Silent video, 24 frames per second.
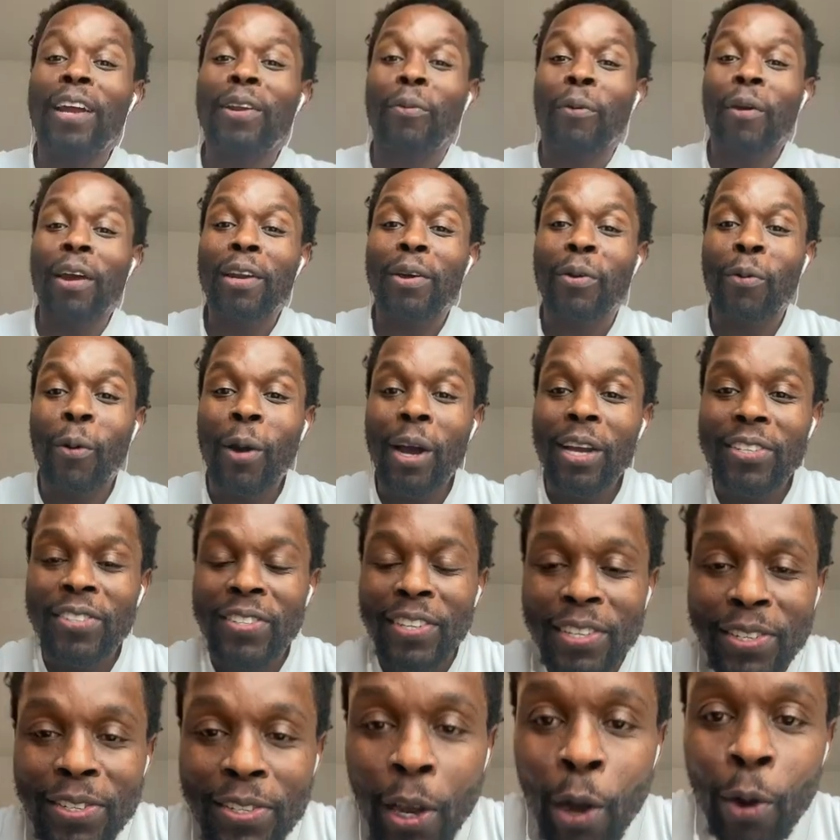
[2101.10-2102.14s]
great question.
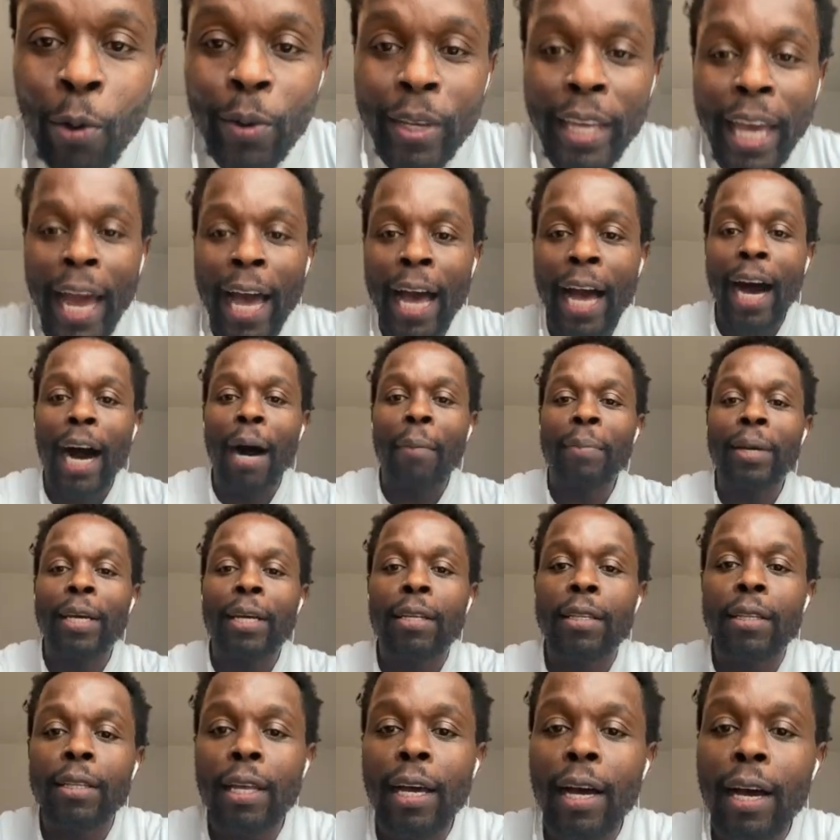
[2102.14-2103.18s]
So yeah, I
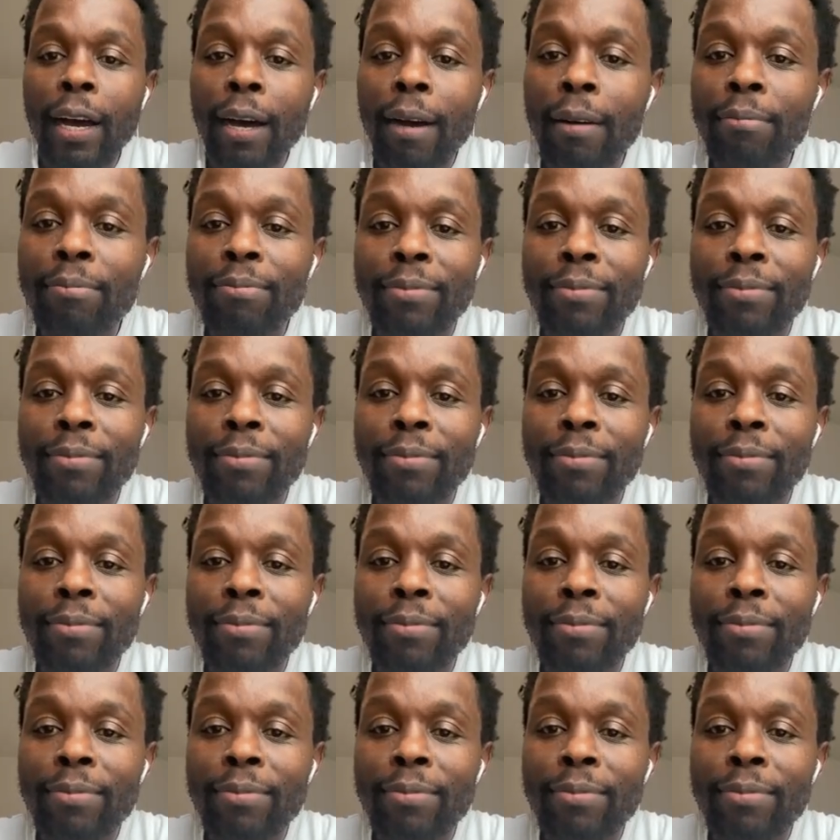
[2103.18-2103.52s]
mean, the,